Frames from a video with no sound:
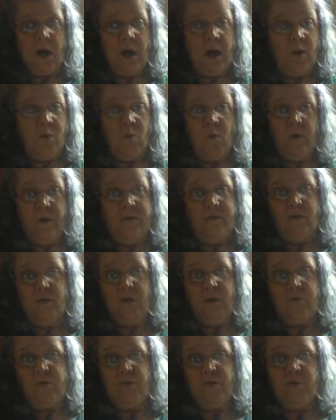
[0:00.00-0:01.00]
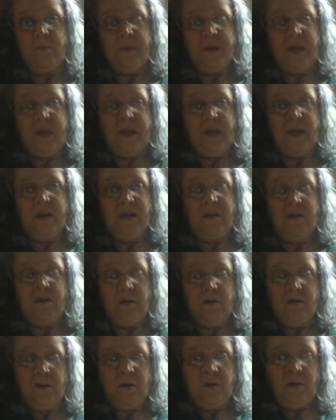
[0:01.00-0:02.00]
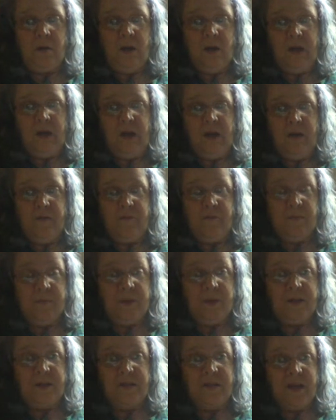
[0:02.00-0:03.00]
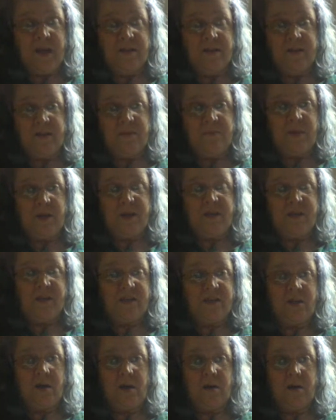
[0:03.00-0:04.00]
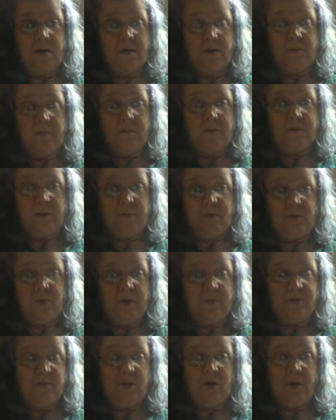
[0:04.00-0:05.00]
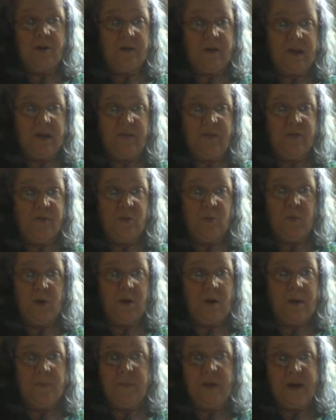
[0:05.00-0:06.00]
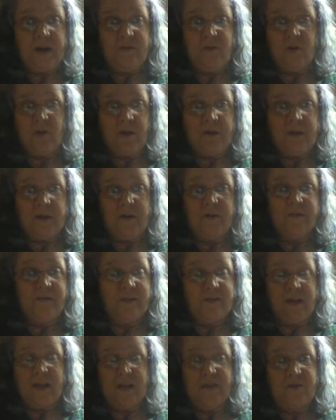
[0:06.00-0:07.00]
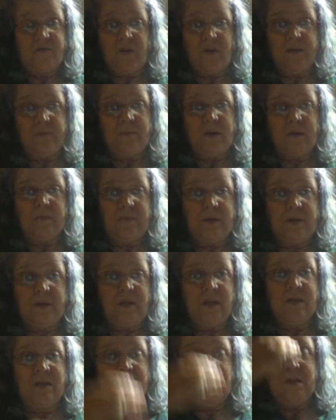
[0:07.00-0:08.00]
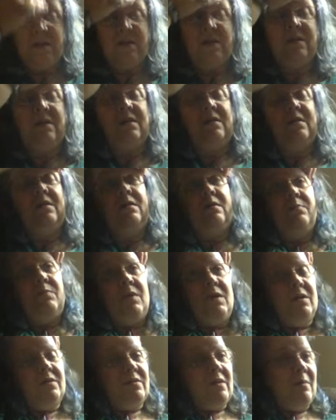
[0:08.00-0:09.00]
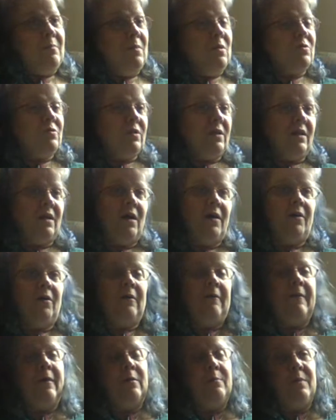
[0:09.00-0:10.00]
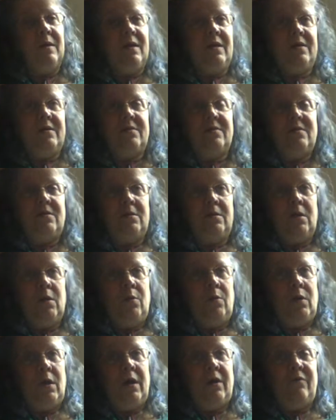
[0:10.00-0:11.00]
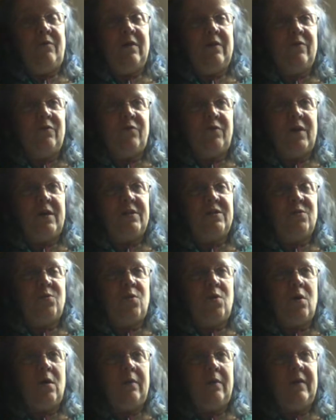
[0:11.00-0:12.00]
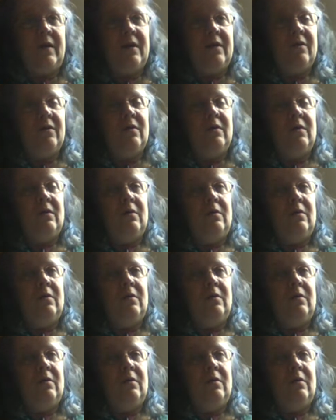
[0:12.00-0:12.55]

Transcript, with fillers: I won't ever go through them again. And if it means canceling my TikTok subscription altogether to where I'm not even on there, then that's fine by me. Because I mostly got on there because, you know, a lot of other friends were on there.